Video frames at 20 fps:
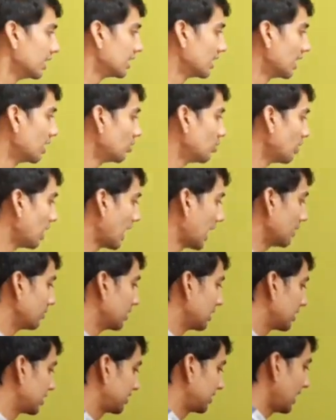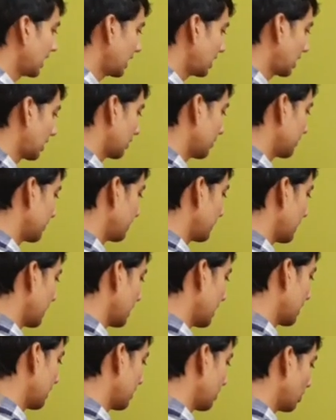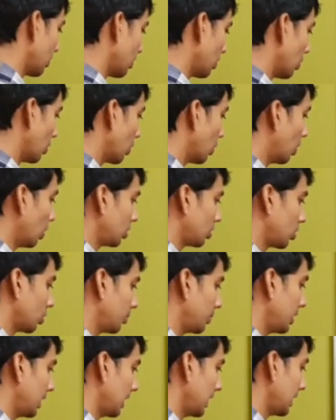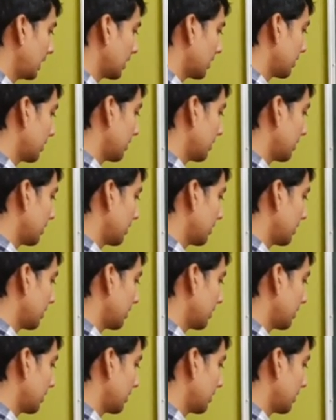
Now I will set O to be